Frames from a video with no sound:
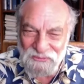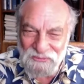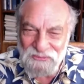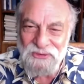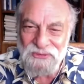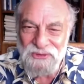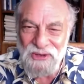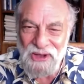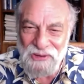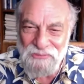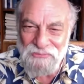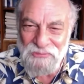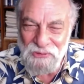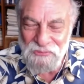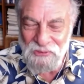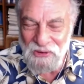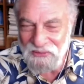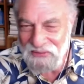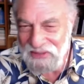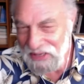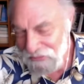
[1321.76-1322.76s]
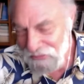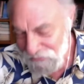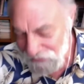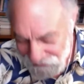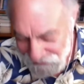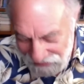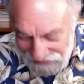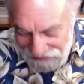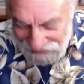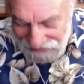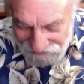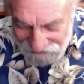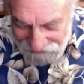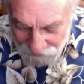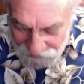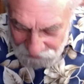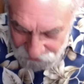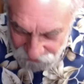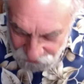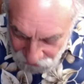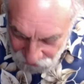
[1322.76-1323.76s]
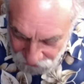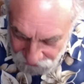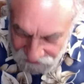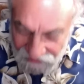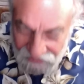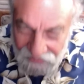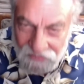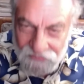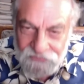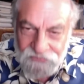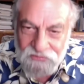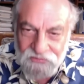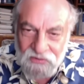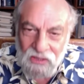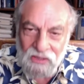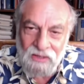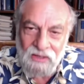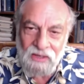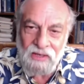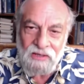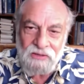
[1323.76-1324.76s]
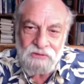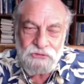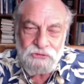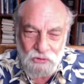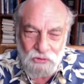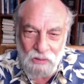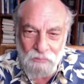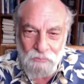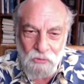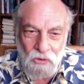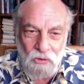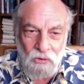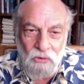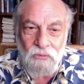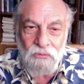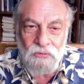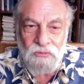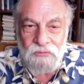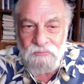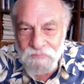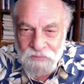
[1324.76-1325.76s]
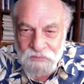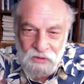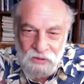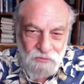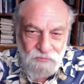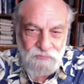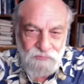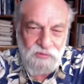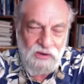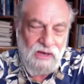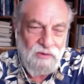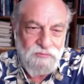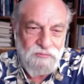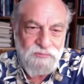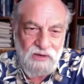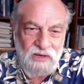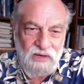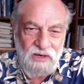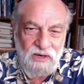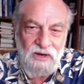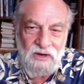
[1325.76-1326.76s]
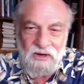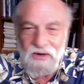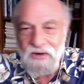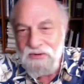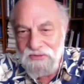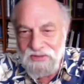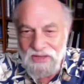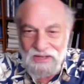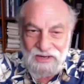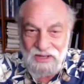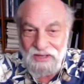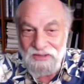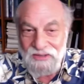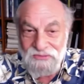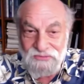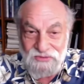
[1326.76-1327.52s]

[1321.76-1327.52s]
do dog poop. Okay, but right now number two is, drum roll, fanfare, da-da,